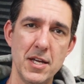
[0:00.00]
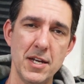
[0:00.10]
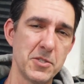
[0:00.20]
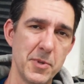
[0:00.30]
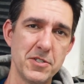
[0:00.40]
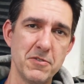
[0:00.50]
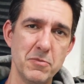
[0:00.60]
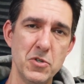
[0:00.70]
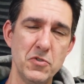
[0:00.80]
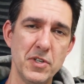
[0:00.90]
inexpensive
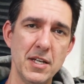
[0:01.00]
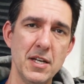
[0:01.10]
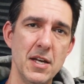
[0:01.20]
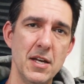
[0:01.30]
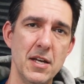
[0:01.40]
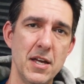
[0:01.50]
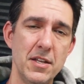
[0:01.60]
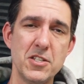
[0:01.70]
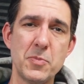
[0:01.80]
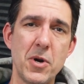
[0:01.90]
movie and
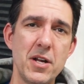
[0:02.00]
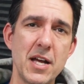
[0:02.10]
in this part,